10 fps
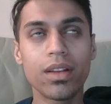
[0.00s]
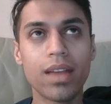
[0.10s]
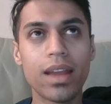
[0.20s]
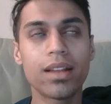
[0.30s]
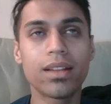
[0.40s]

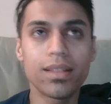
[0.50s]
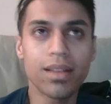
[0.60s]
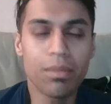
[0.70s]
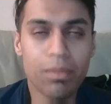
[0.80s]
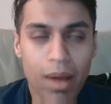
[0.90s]
taking a
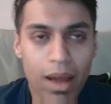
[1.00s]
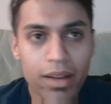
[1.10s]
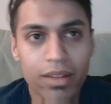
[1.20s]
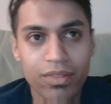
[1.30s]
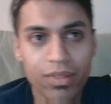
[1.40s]
step
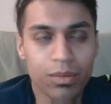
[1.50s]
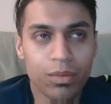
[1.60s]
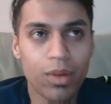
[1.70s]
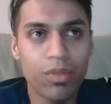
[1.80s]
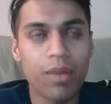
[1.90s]
back,
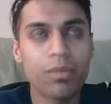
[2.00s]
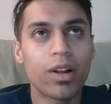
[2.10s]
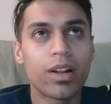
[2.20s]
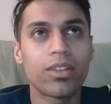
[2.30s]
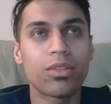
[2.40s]
if I'm
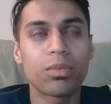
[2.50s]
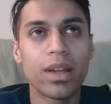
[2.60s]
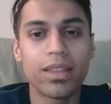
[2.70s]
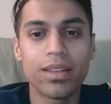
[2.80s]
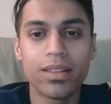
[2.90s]
trying to
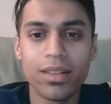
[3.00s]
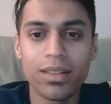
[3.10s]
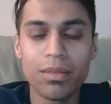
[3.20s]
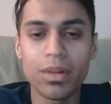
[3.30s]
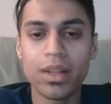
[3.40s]
explain this to
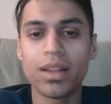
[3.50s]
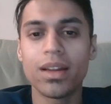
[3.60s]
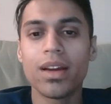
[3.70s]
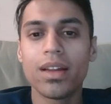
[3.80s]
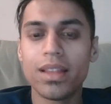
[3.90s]
somebody
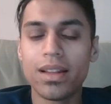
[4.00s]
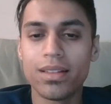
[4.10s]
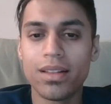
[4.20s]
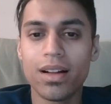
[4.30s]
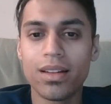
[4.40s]
that is
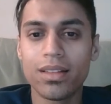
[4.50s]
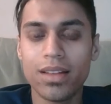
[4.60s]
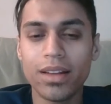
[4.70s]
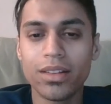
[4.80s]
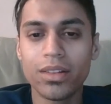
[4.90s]
not as
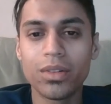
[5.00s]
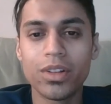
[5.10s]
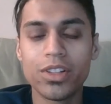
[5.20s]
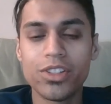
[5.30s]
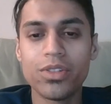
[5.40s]
technical,
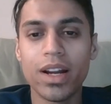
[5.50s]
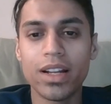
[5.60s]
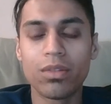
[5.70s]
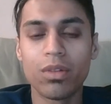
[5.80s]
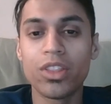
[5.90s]
could you
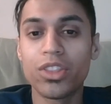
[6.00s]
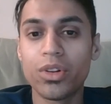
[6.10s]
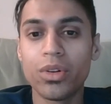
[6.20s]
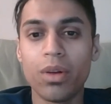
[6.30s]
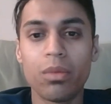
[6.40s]
kind of run
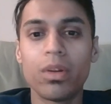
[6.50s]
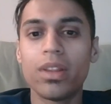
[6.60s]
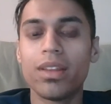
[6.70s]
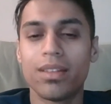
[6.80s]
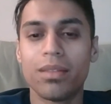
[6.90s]
through a
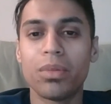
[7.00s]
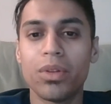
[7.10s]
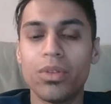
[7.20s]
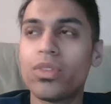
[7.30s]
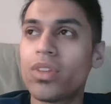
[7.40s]
really simple
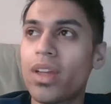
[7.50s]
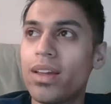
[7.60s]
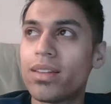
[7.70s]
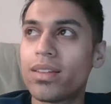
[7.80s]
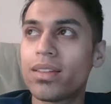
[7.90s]
use
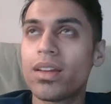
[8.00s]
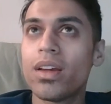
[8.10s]
case